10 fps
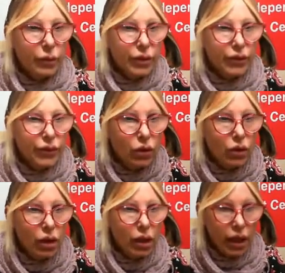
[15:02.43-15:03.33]

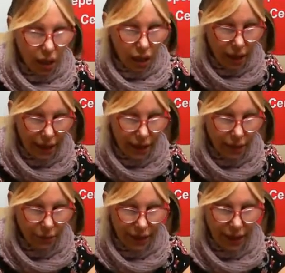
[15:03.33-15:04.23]
Before
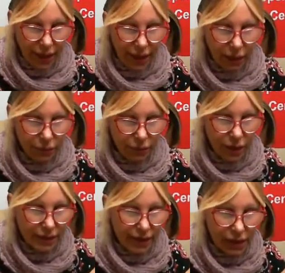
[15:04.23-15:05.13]
I became
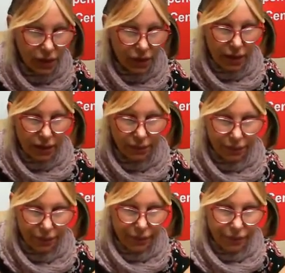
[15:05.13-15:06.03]
a teacher,
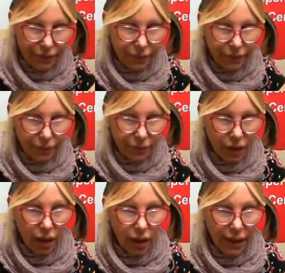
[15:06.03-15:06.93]

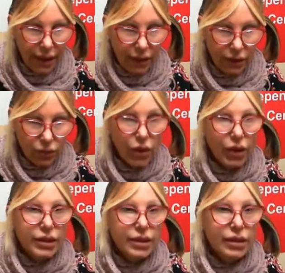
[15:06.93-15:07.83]
I had
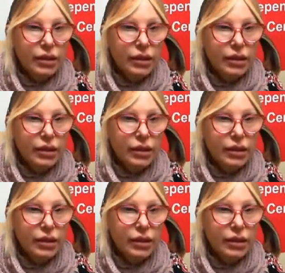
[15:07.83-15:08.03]
worked